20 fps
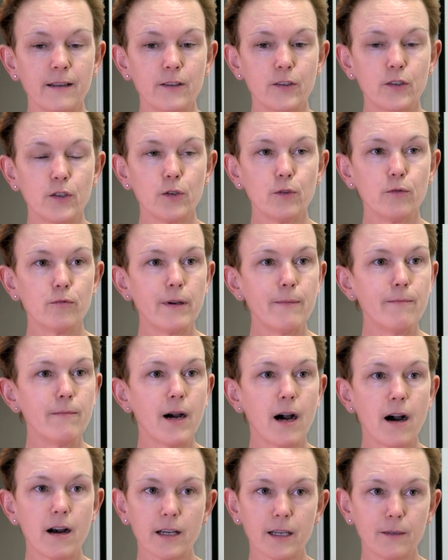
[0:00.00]
do
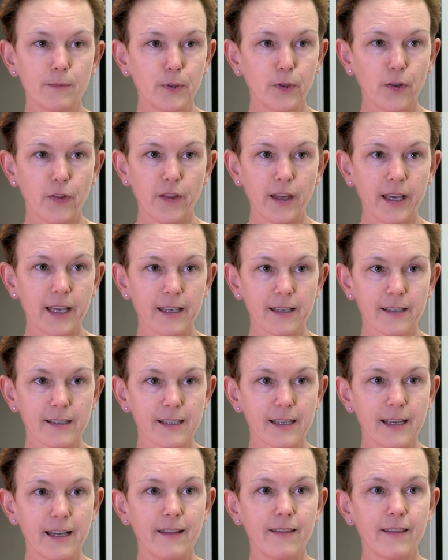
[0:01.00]
remarkable
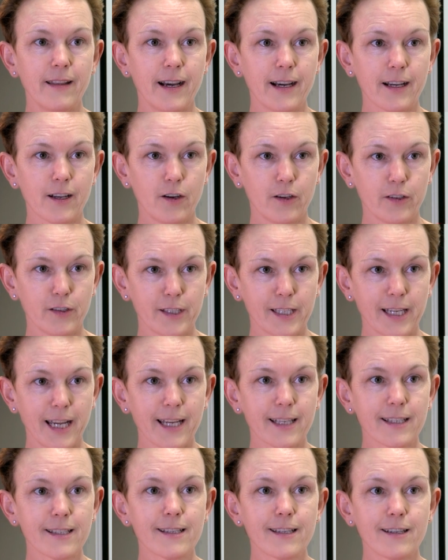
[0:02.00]
things in that
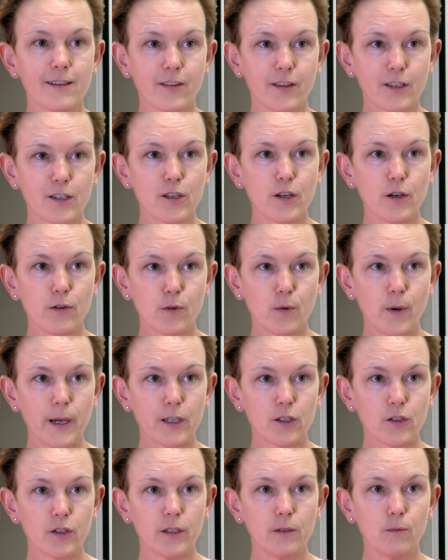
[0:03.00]
context, there's no
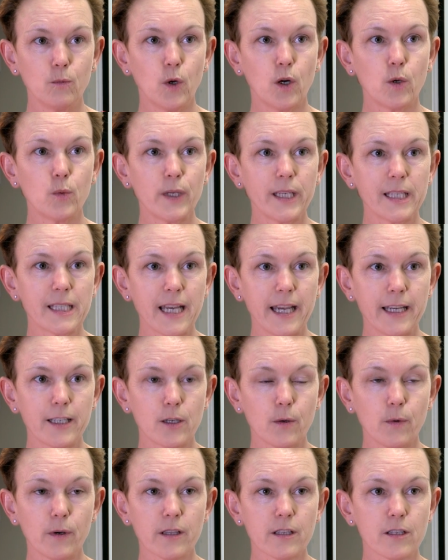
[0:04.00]
question. And what we say
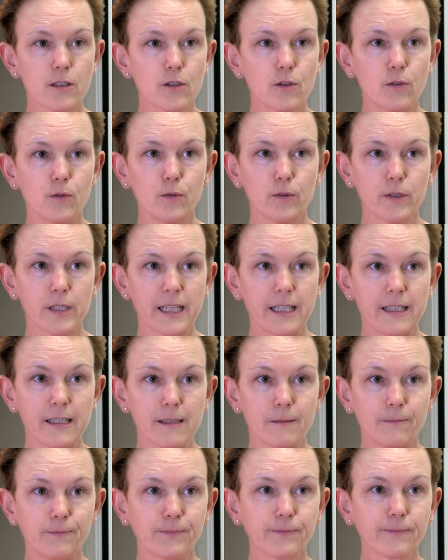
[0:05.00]
to other schools
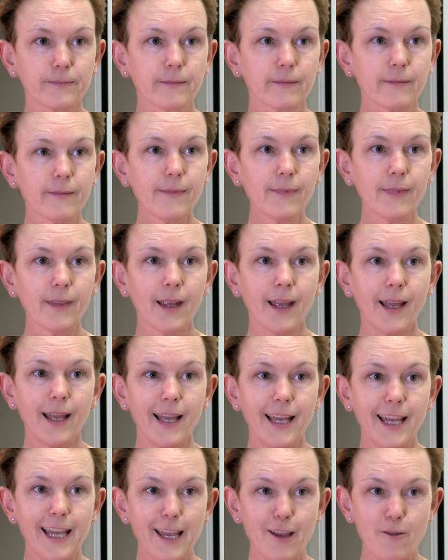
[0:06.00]
is,
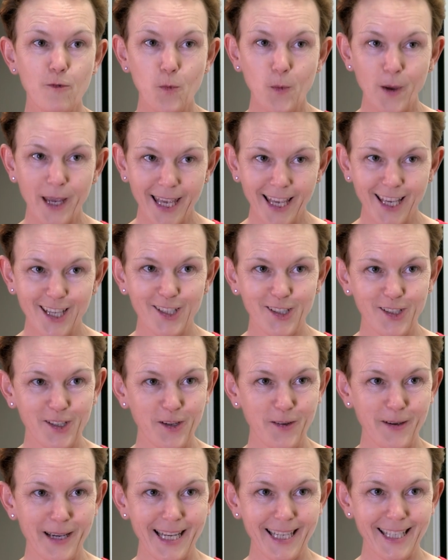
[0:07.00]
if we can
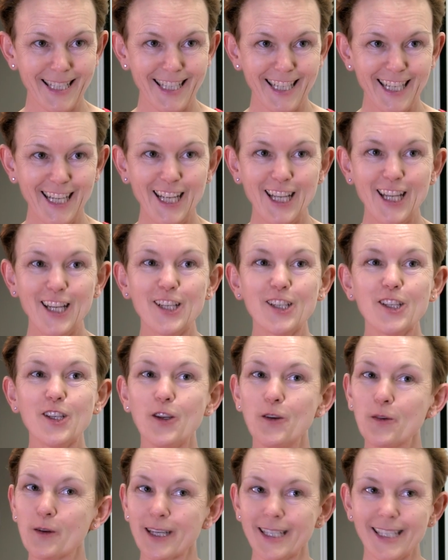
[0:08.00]
do it,
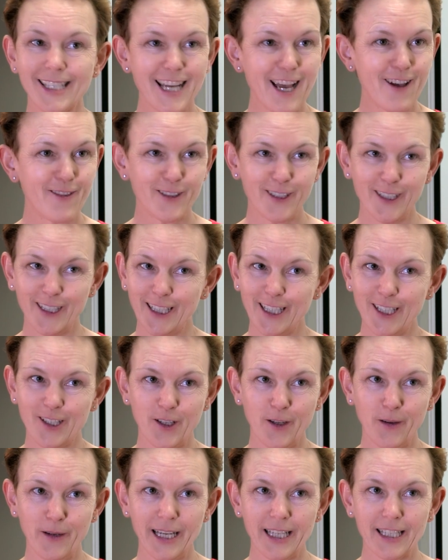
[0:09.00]
you can definitely
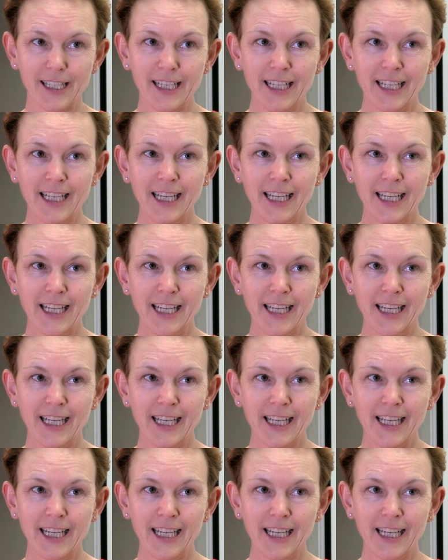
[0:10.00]
do it.